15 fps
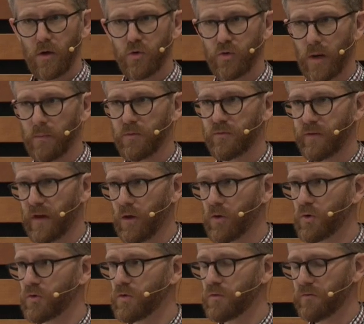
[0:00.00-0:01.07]
Trump's
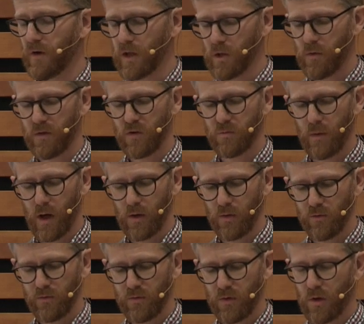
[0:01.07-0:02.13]
failure to follow these
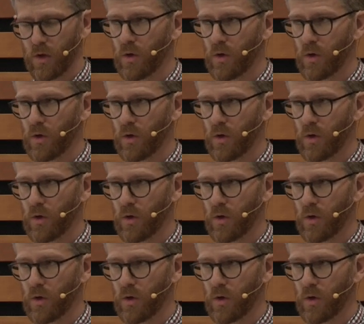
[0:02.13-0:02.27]
models